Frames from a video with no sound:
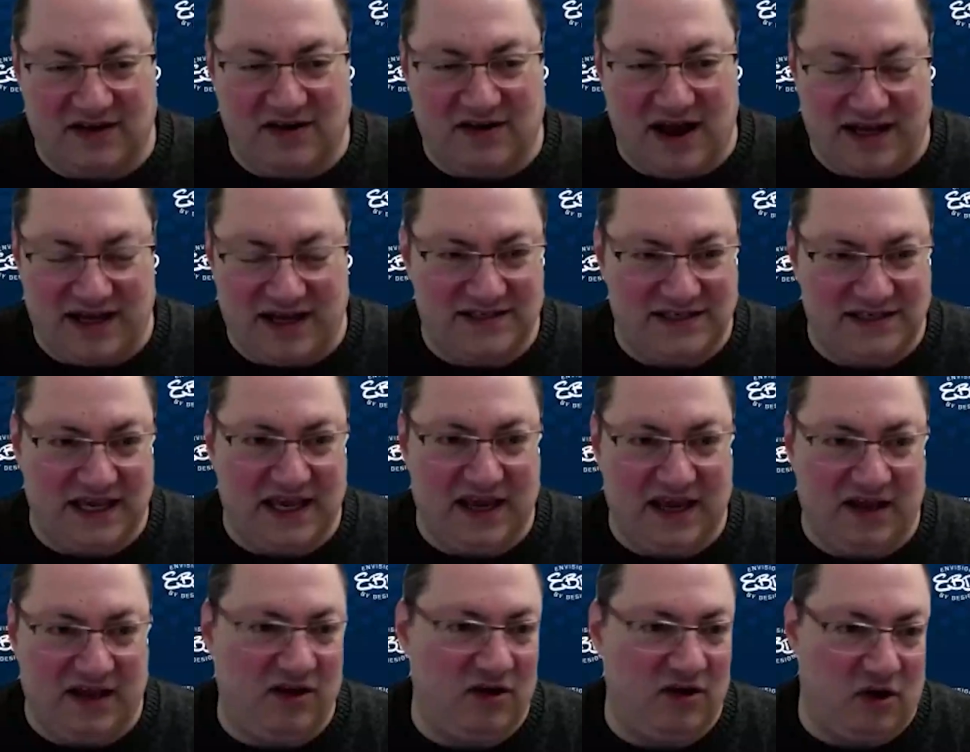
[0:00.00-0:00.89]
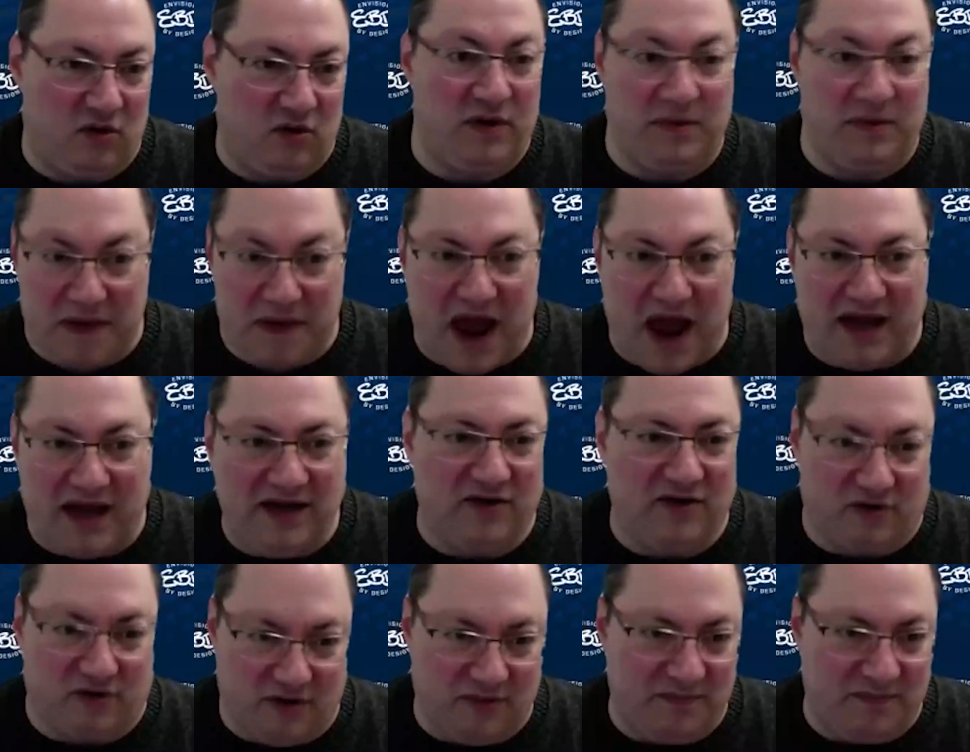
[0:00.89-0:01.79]
They like seeing a
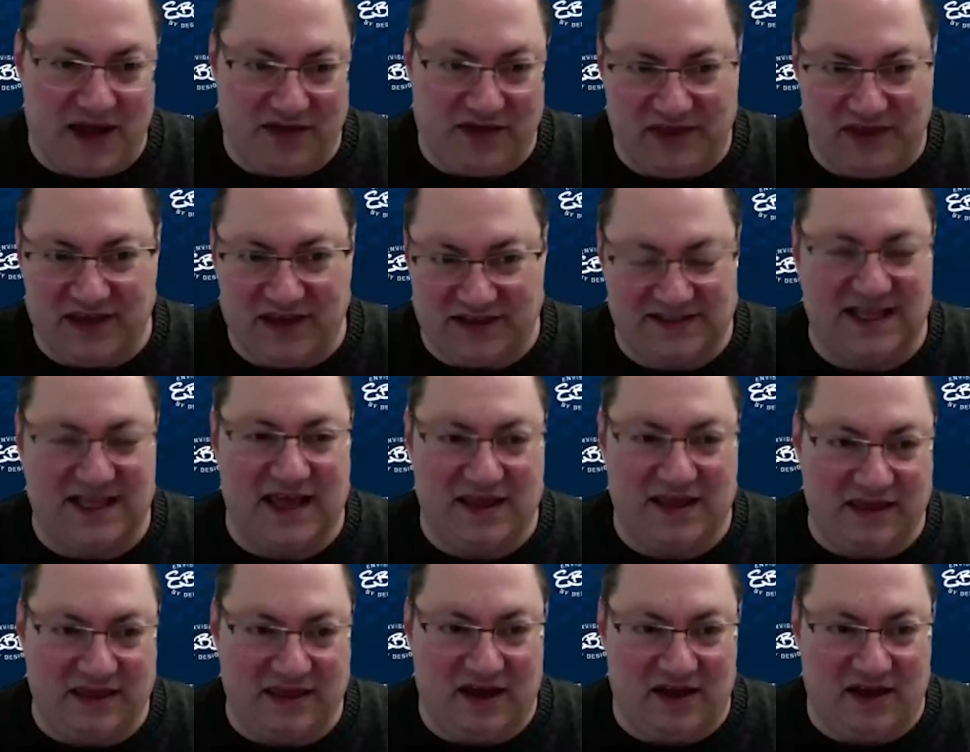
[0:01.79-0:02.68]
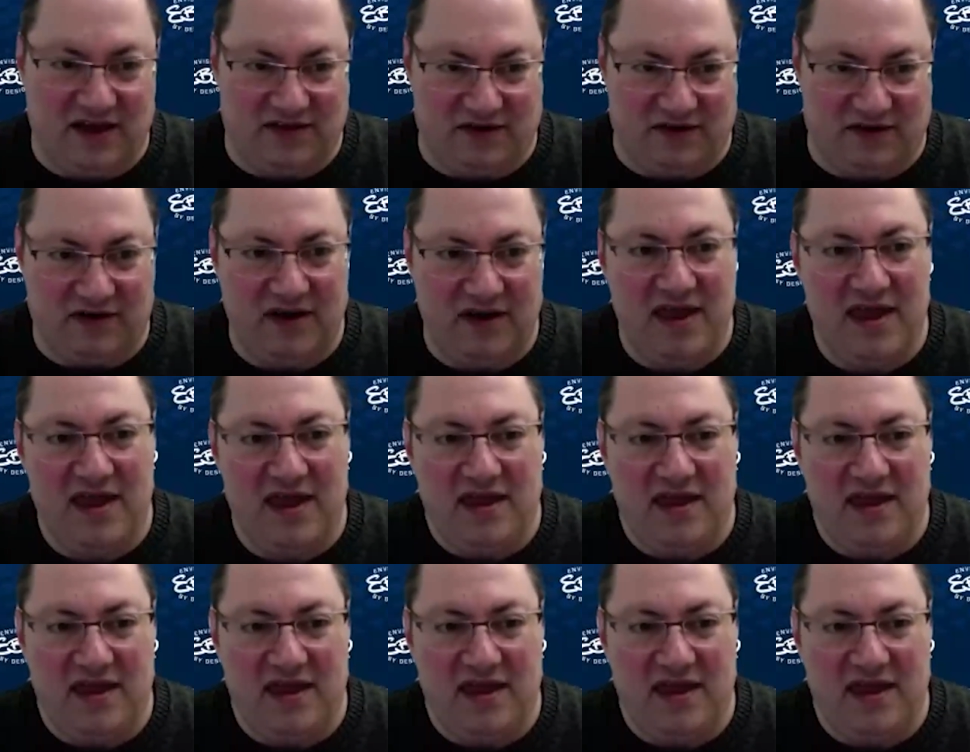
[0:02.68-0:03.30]
reminder about this, that, and the other.